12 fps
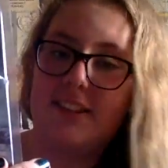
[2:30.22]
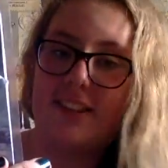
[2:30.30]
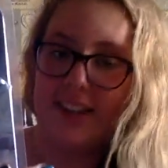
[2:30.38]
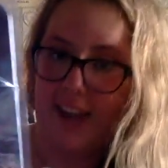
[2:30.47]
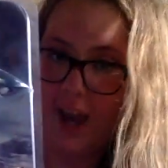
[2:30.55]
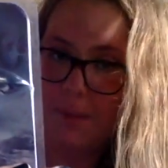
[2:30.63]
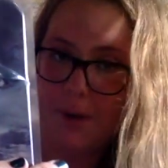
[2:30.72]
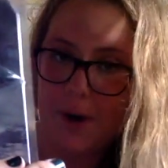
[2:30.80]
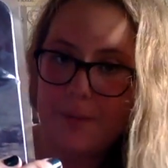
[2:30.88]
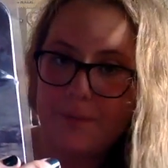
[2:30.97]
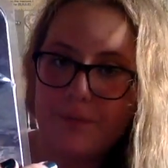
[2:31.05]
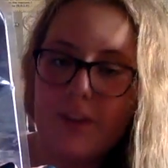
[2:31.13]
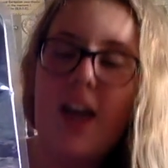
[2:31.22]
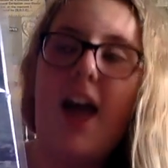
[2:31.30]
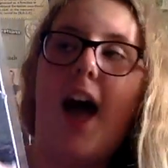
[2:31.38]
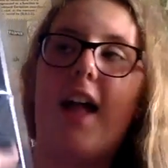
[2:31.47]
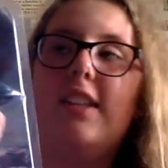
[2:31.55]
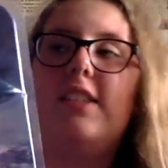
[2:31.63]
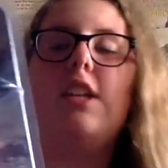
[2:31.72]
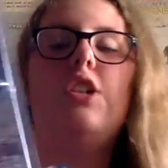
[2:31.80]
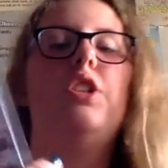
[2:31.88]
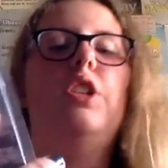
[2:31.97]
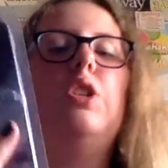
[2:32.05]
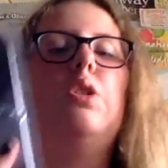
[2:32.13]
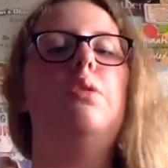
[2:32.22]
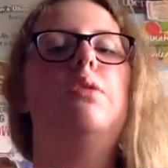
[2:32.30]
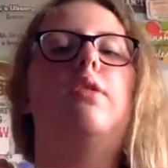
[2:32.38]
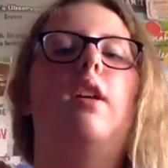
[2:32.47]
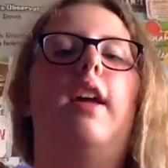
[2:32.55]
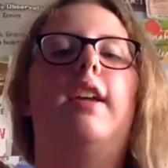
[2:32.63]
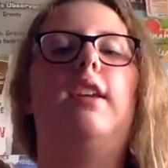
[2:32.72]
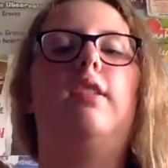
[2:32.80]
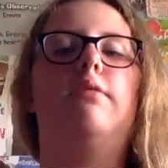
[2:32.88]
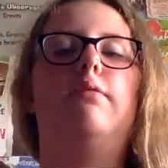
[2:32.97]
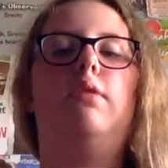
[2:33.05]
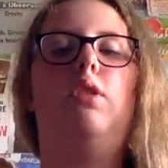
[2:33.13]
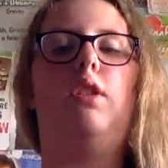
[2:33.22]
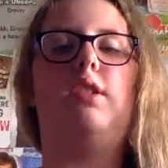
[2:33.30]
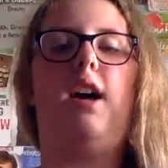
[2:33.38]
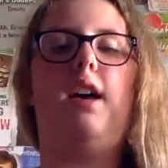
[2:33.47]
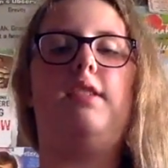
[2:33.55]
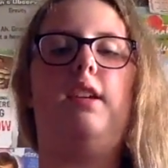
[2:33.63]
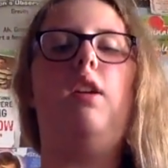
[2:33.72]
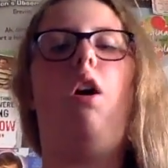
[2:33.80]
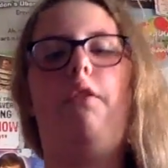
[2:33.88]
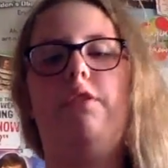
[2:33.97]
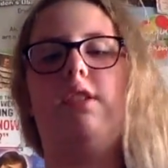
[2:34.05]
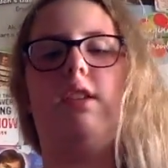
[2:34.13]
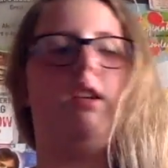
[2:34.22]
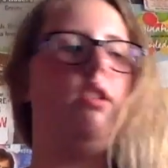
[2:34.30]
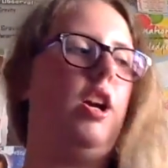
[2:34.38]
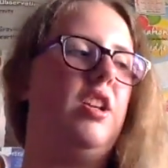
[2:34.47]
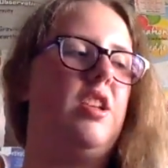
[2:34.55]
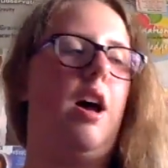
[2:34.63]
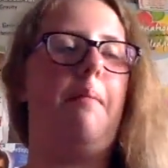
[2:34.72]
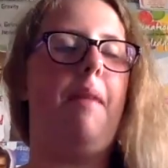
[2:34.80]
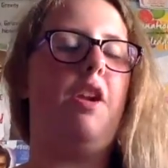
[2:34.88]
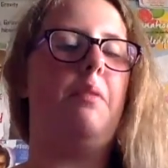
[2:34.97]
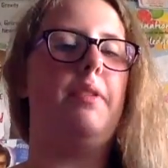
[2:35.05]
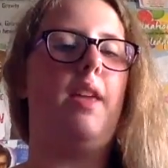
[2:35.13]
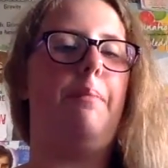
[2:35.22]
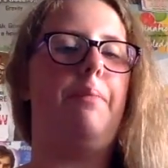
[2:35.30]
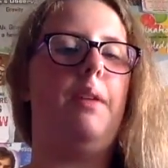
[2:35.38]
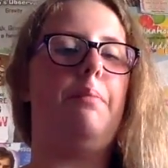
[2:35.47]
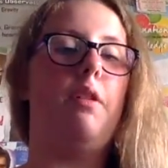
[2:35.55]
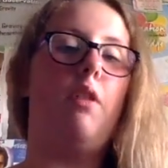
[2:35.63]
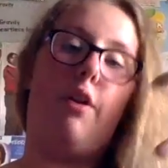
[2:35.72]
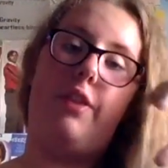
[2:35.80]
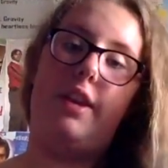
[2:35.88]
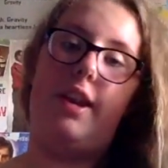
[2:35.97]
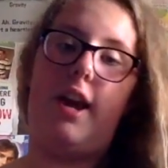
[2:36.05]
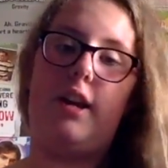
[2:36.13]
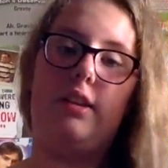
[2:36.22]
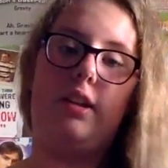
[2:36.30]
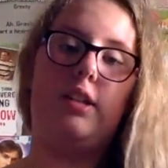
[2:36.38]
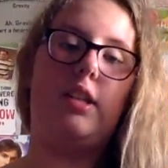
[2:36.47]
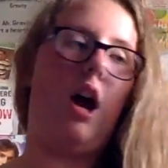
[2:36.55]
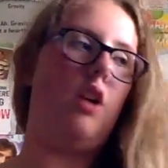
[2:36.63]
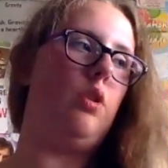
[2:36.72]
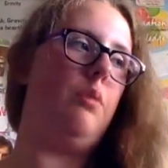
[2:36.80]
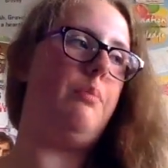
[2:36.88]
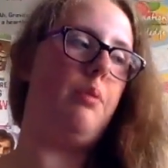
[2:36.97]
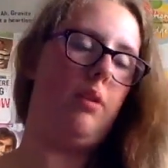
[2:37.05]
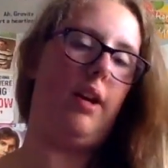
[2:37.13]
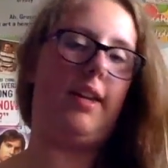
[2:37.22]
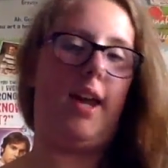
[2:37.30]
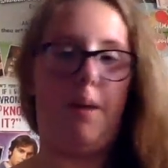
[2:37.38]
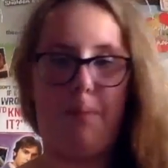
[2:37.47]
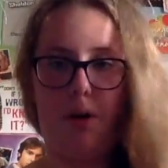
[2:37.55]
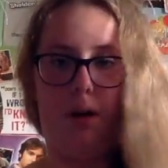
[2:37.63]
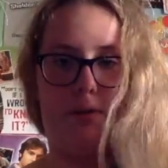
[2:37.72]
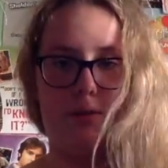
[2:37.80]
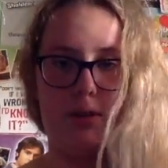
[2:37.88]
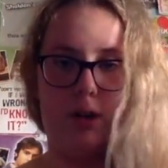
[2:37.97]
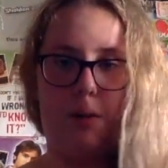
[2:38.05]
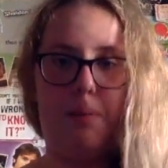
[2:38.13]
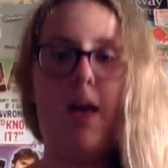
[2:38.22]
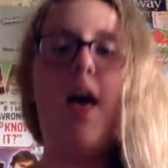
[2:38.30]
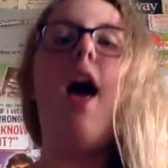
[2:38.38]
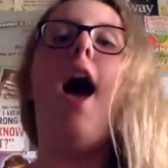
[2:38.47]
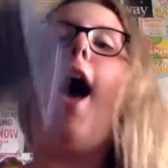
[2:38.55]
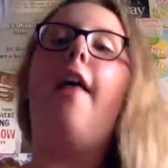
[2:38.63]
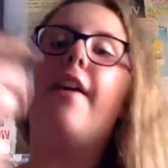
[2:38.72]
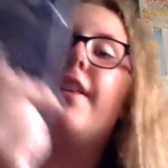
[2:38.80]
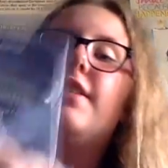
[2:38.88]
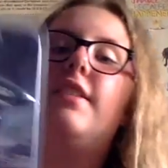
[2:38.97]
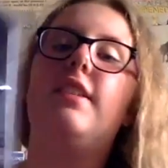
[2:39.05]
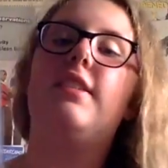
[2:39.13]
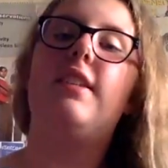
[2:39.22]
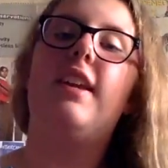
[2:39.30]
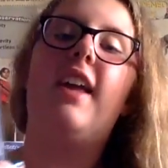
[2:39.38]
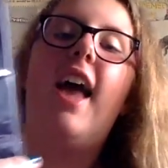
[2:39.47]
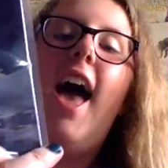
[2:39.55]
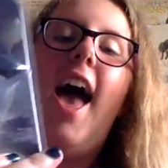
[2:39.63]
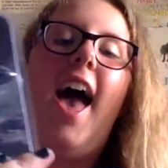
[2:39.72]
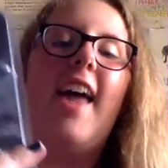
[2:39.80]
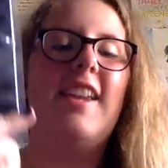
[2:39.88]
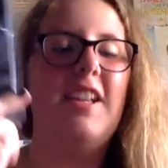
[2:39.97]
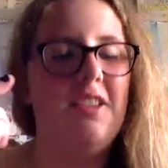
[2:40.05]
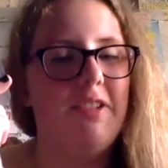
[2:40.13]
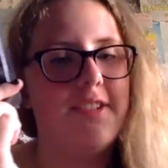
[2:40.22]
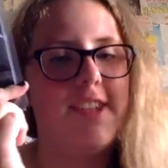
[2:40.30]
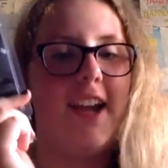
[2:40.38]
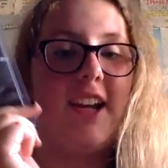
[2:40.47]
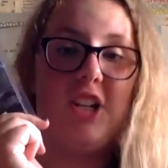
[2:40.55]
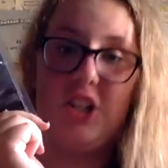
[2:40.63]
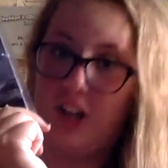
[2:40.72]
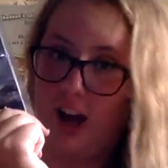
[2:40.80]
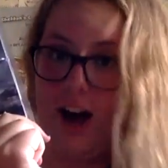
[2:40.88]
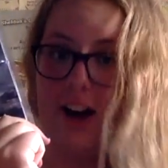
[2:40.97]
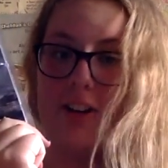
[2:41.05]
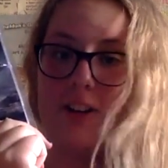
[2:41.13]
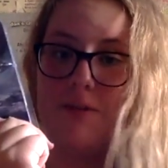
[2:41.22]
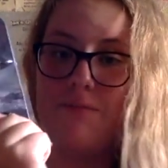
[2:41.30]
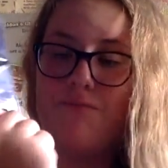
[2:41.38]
a capo. And essentially you, so like your guitar's here, obviously a guitar may not be that big, but on the neck of the guitar you put a capo over the top, and that's this thing, and it looks like a shark.